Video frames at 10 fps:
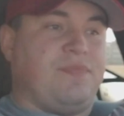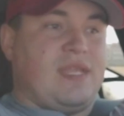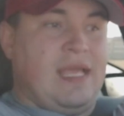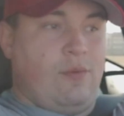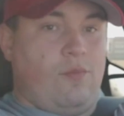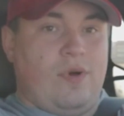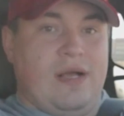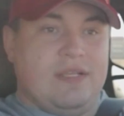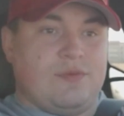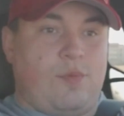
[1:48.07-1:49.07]
It
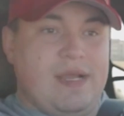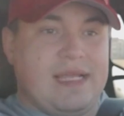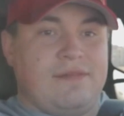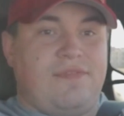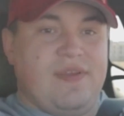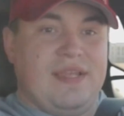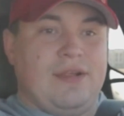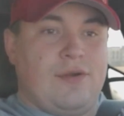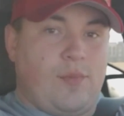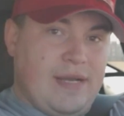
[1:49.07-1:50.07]
was
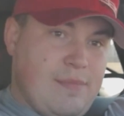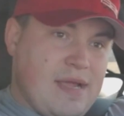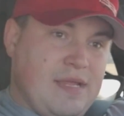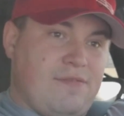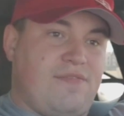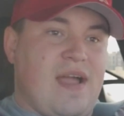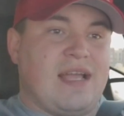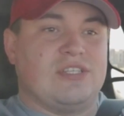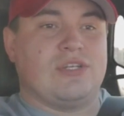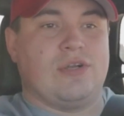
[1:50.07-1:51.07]
reconfigured,
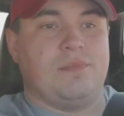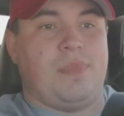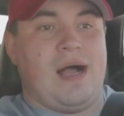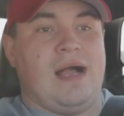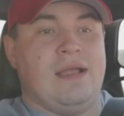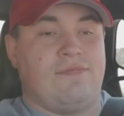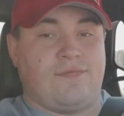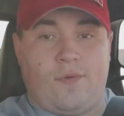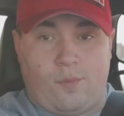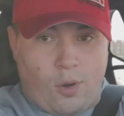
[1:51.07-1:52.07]
remanufactured by
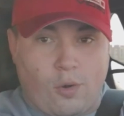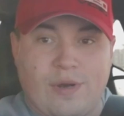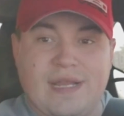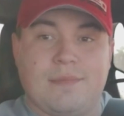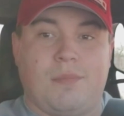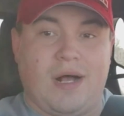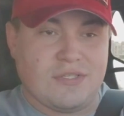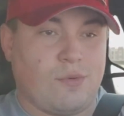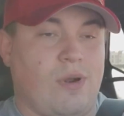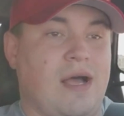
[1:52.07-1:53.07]
Ferrari and
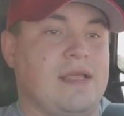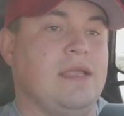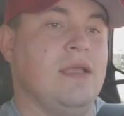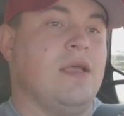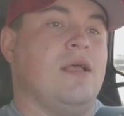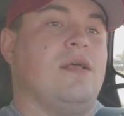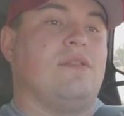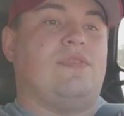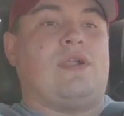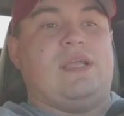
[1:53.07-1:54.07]
Maserati.
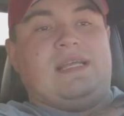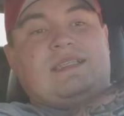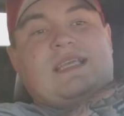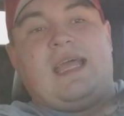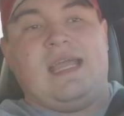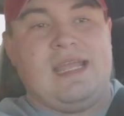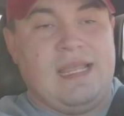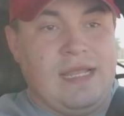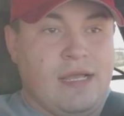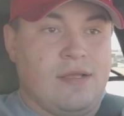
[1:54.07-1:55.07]
There is
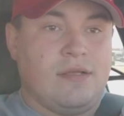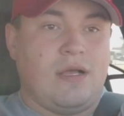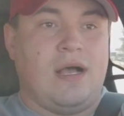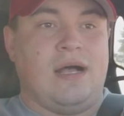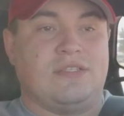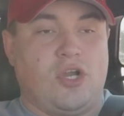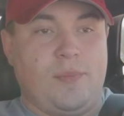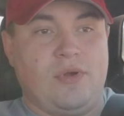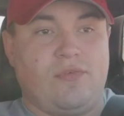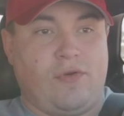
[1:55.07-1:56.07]
a
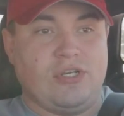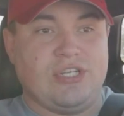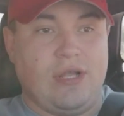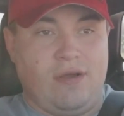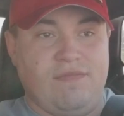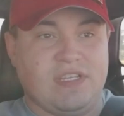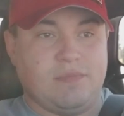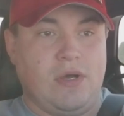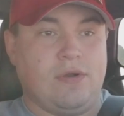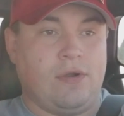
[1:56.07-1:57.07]
turboed version of this
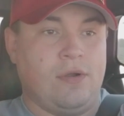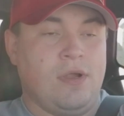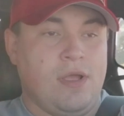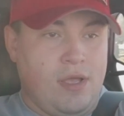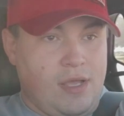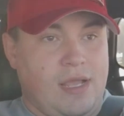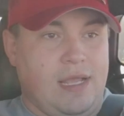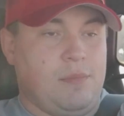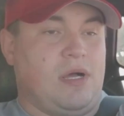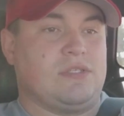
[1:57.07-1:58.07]
motor
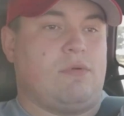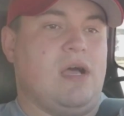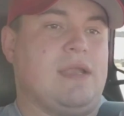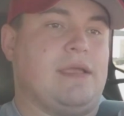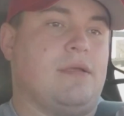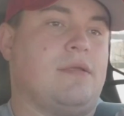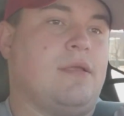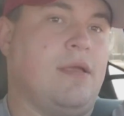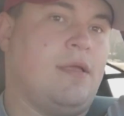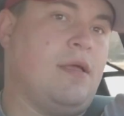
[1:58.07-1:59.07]
in Maserati.
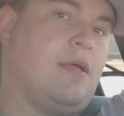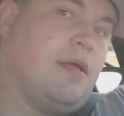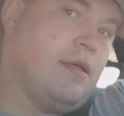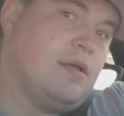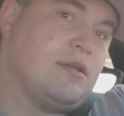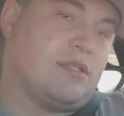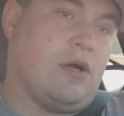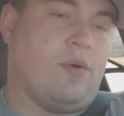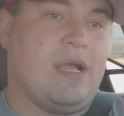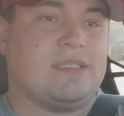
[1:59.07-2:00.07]

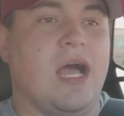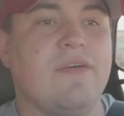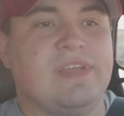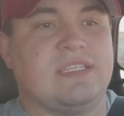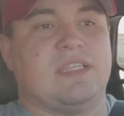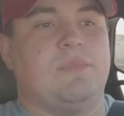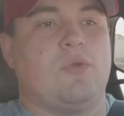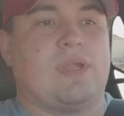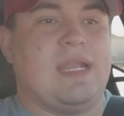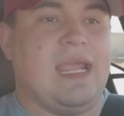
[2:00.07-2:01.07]
So it's obvious that the
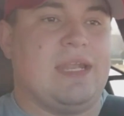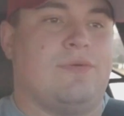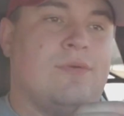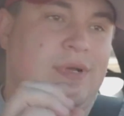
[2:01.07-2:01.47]
motor can handle